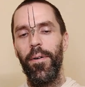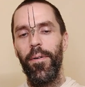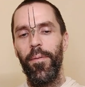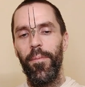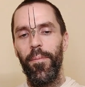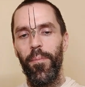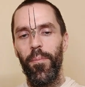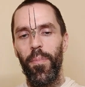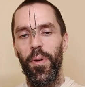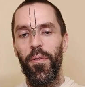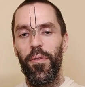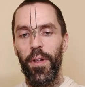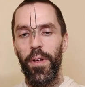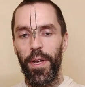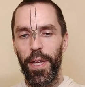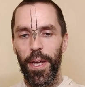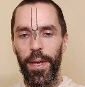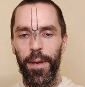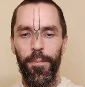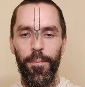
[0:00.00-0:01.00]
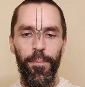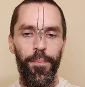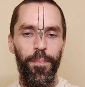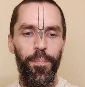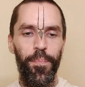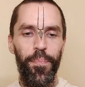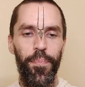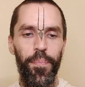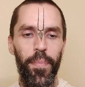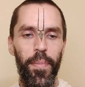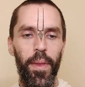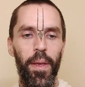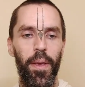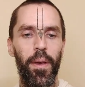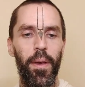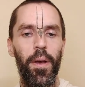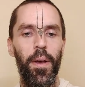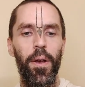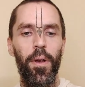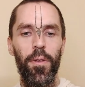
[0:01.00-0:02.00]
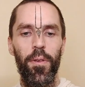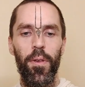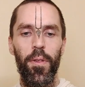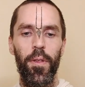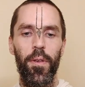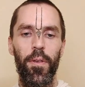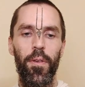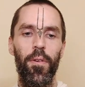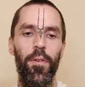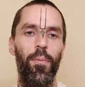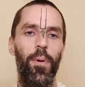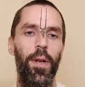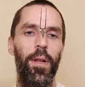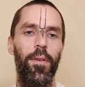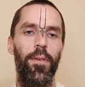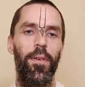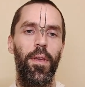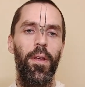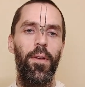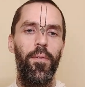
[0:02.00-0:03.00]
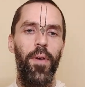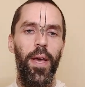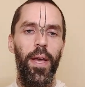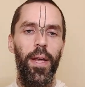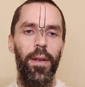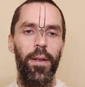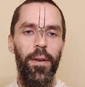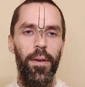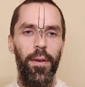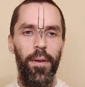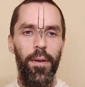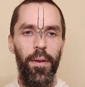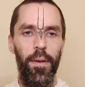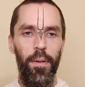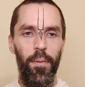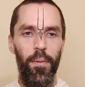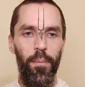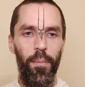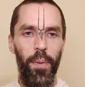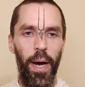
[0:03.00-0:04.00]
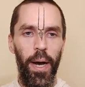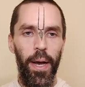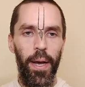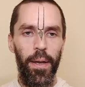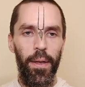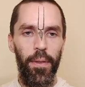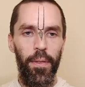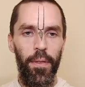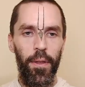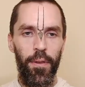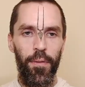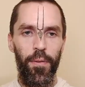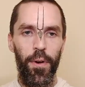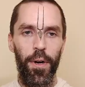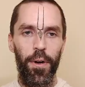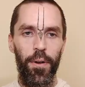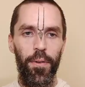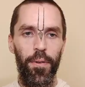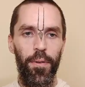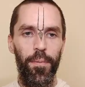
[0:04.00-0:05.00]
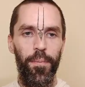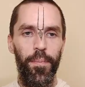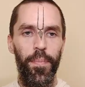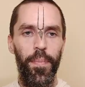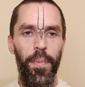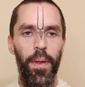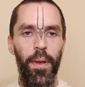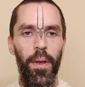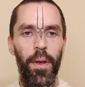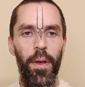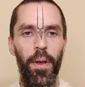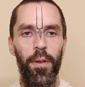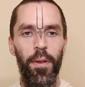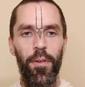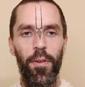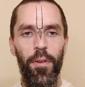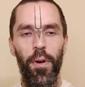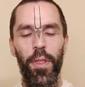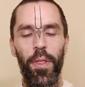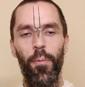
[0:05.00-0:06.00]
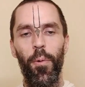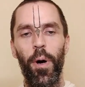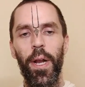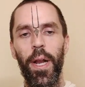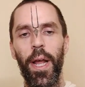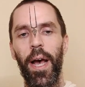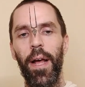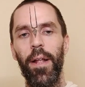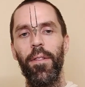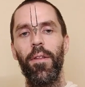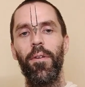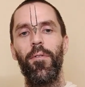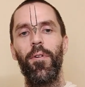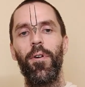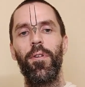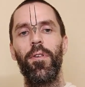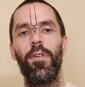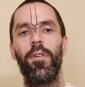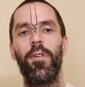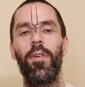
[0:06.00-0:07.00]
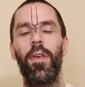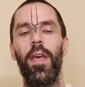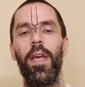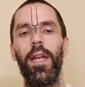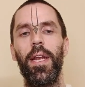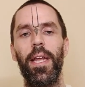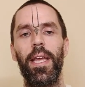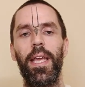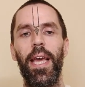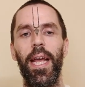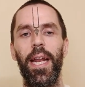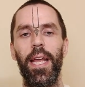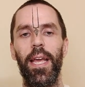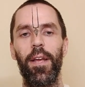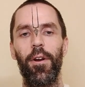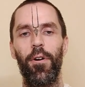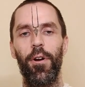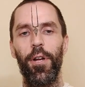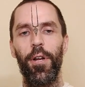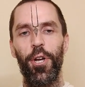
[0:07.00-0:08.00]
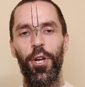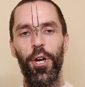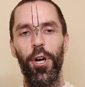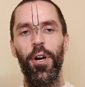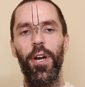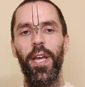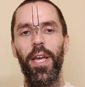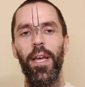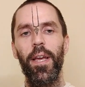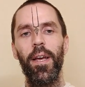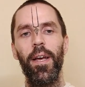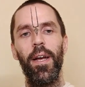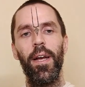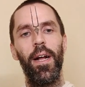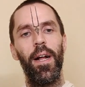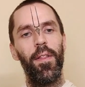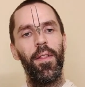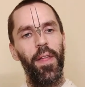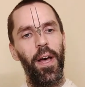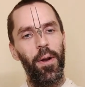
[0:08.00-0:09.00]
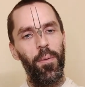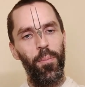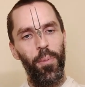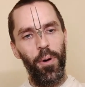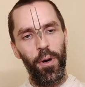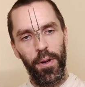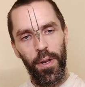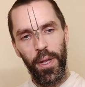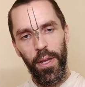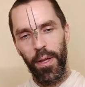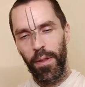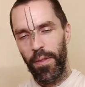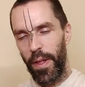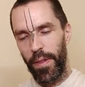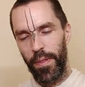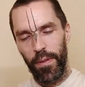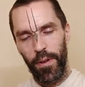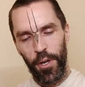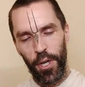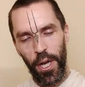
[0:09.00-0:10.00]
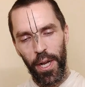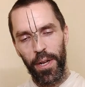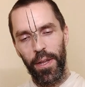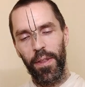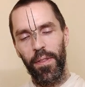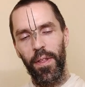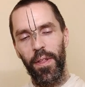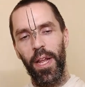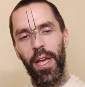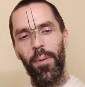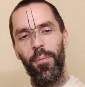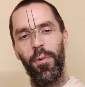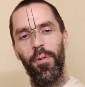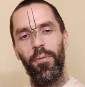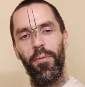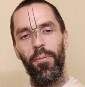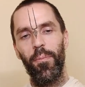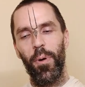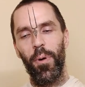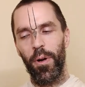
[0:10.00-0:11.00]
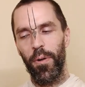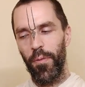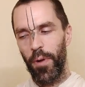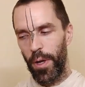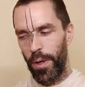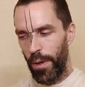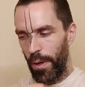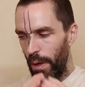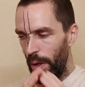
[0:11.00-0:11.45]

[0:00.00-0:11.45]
befitting. So this is what is conveyed by this verse. So on the one hand, the verse is indicating or assuring that that chanting the name of Bhagavan